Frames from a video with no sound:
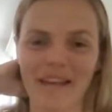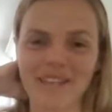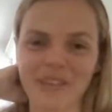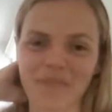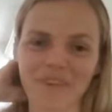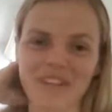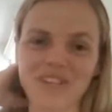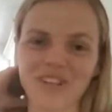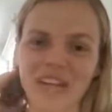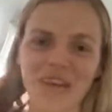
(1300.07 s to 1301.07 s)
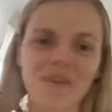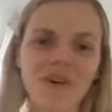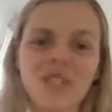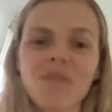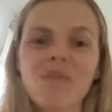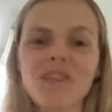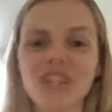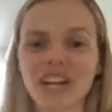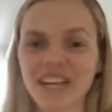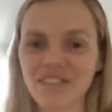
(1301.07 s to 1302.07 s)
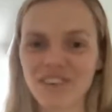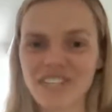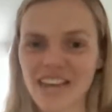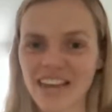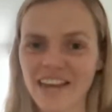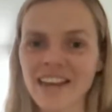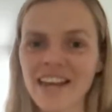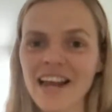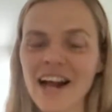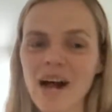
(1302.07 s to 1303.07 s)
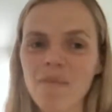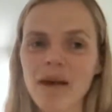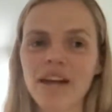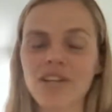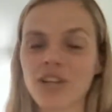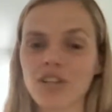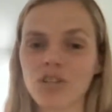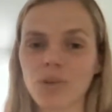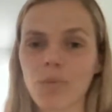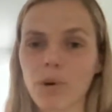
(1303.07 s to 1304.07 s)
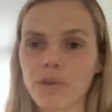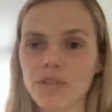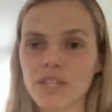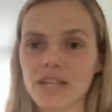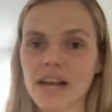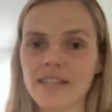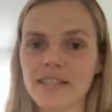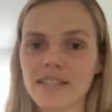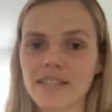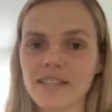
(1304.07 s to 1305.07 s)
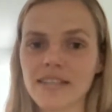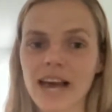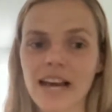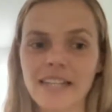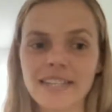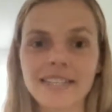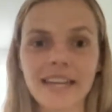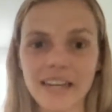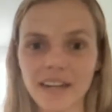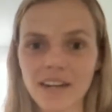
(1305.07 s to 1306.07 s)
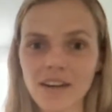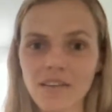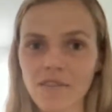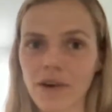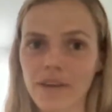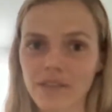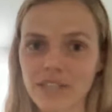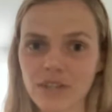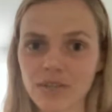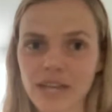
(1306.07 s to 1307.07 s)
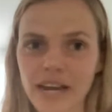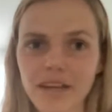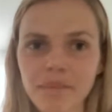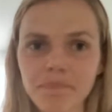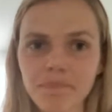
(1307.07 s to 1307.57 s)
So make sure you're keeping on top of it, check it every day, and adjust your portion sizes as needed for every single day.